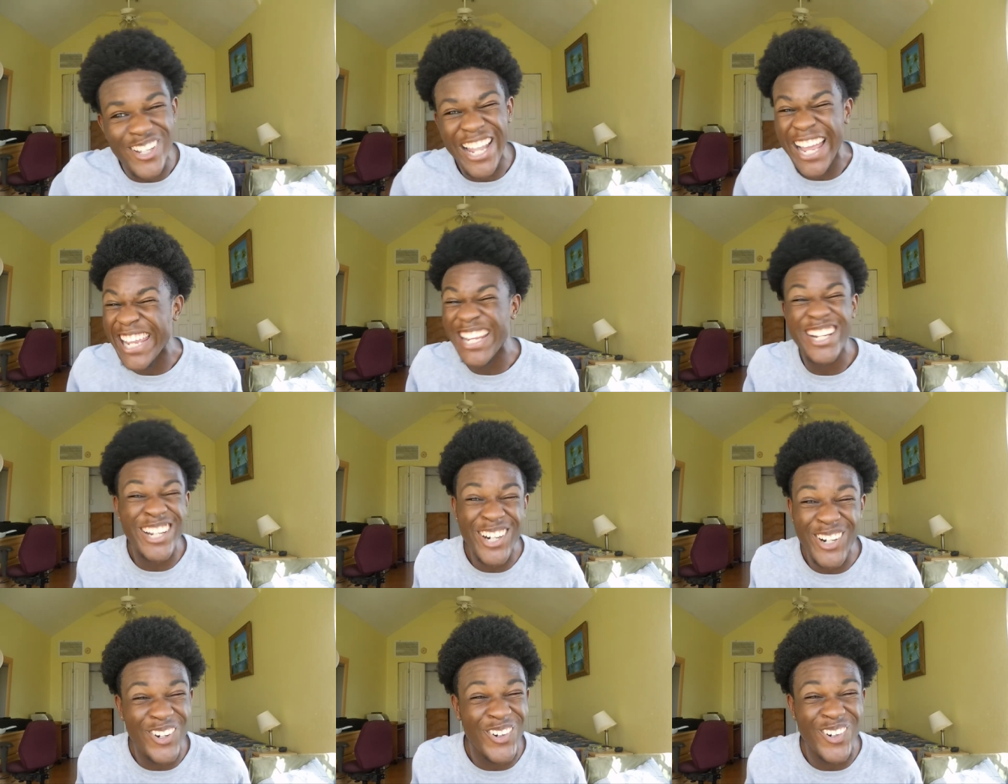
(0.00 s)
Like,
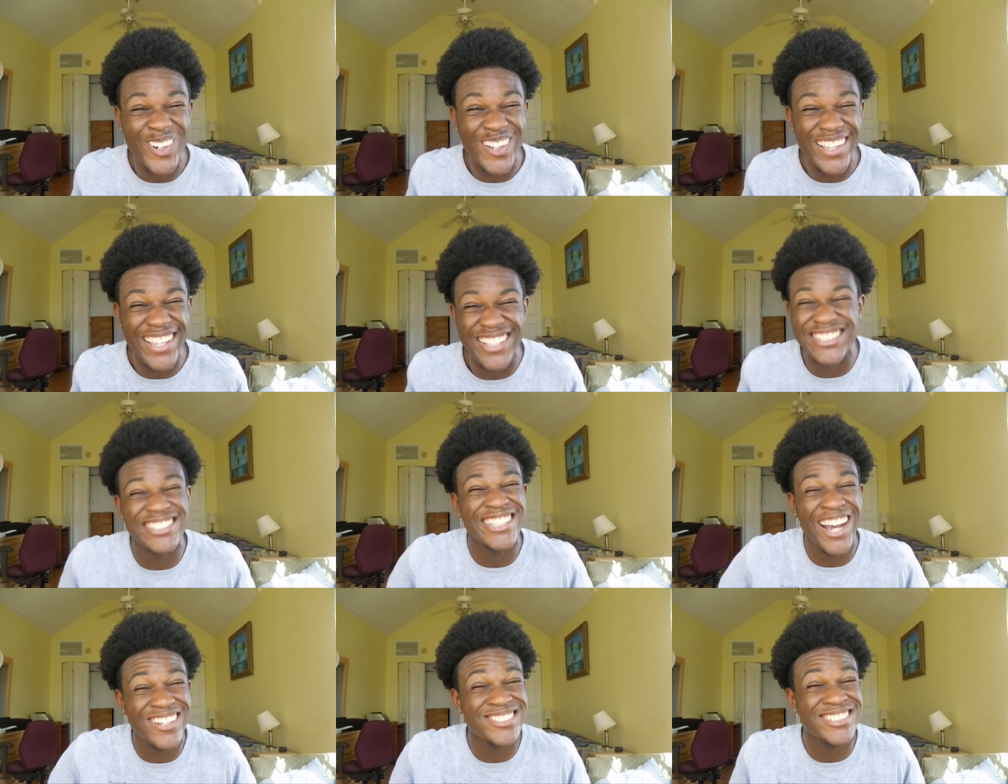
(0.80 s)
no, it's
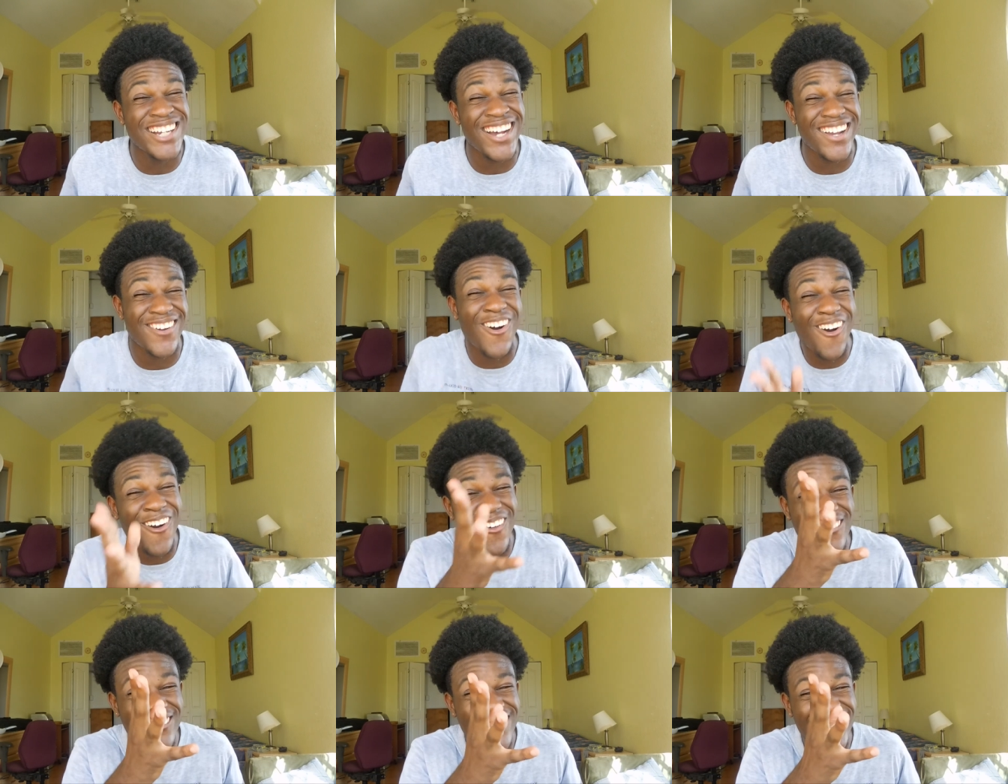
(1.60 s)
Snapchat.
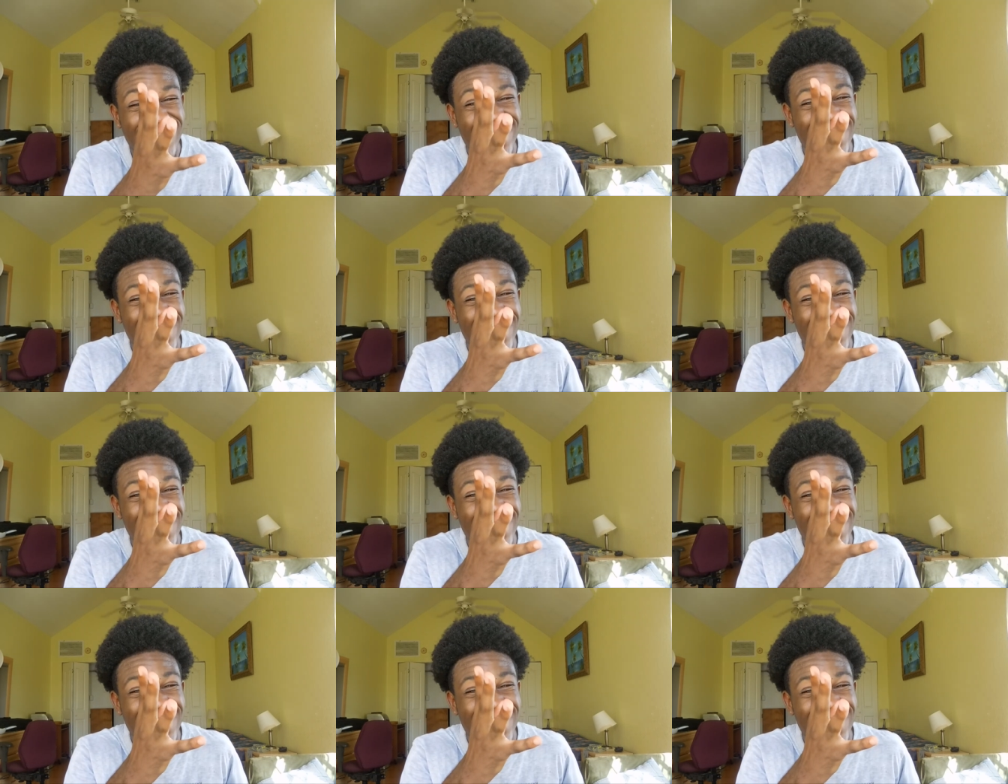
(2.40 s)
Calm.